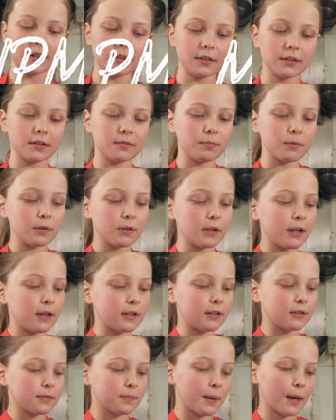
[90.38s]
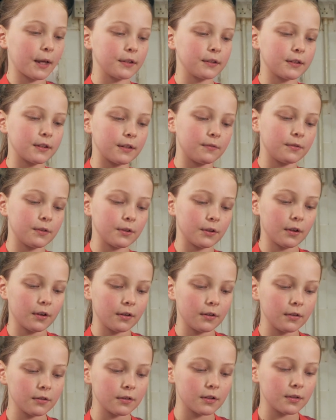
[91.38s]
a spoon. It depends if you're going
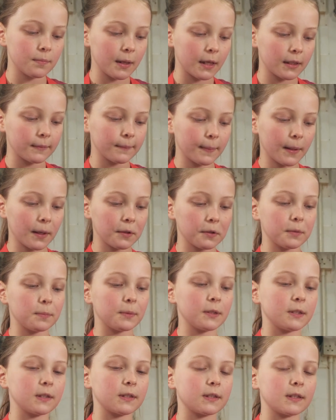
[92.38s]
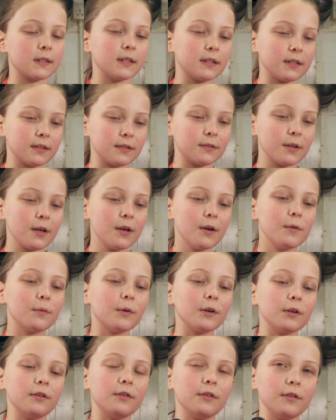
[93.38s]
to use the baking powder because this is
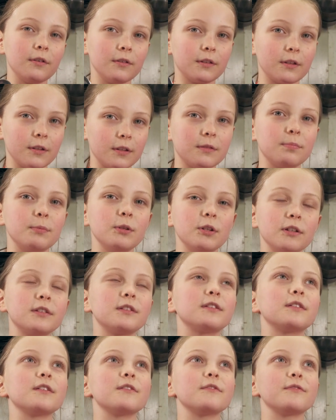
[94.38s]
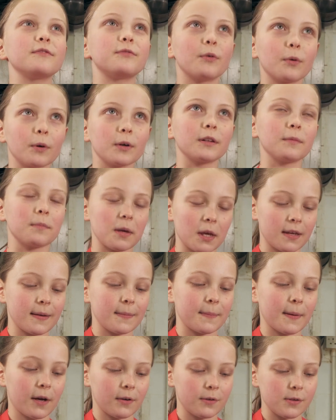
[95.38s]
the spoon is for the
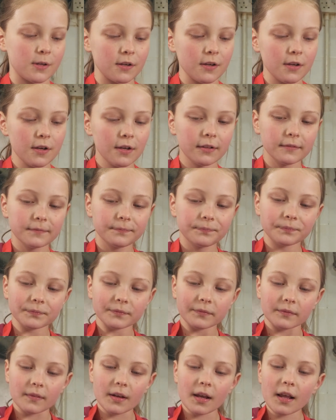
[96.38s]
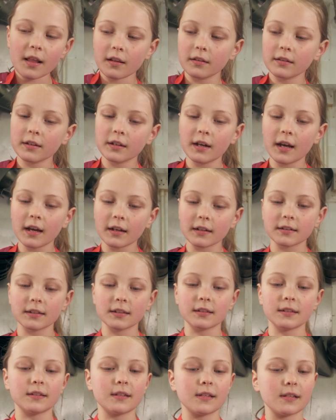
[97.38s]
baking powder. The
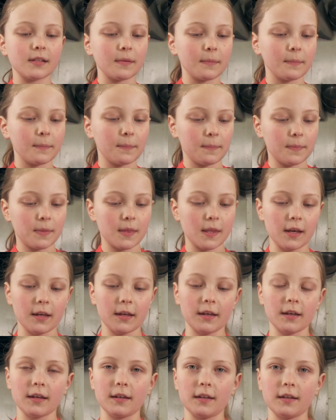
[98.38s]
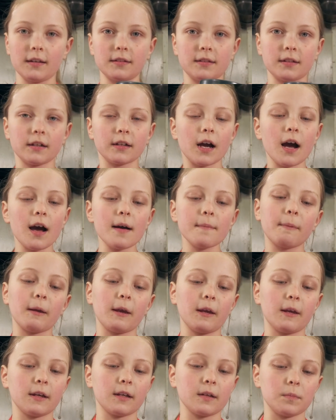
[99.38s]
next thing is a cup.
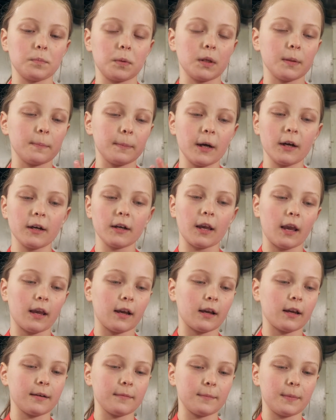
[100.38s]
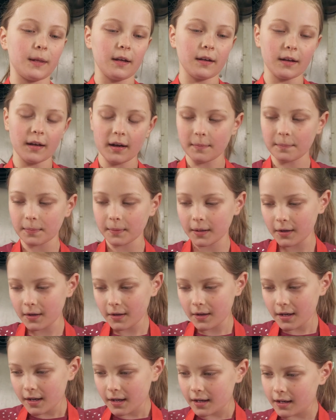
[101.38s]
It can be a mug, it can be a cup.
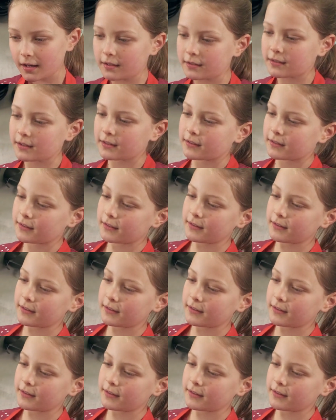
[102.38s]
It doesn't